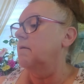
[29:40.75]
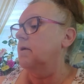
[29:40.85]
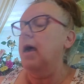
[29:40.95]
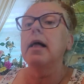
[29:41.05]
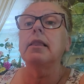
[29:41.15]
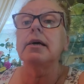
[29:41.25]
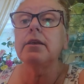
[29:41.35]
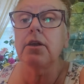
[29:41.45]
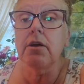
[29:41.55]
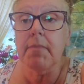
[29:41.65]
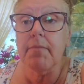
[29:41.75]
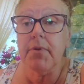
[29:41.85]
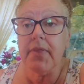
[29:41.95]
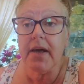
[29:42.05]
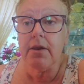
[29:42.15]
Helen, do you
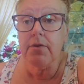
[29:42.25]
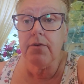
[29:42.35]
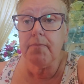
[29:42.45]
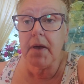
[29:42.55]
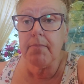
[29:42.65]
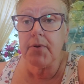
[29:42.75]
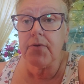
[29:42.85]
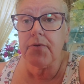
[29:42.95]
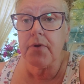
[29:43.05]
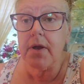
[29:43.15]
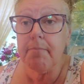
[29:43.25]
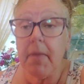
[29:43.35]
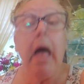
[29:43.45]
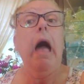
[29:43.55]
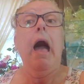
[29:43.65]
remember that newspaper strip?
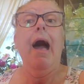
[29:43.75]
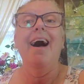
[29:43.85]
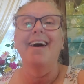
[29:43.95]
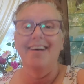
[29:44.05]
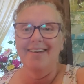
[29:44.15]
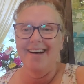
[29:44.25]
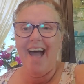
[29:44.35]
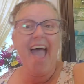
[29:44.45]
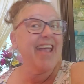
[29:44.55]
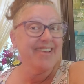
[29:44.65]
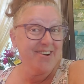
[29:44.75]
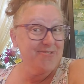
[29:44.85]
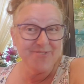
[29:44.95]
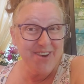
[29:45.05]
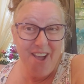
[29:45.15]
I
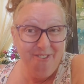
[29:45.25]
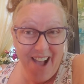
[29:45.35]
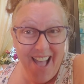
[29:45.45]
don't know.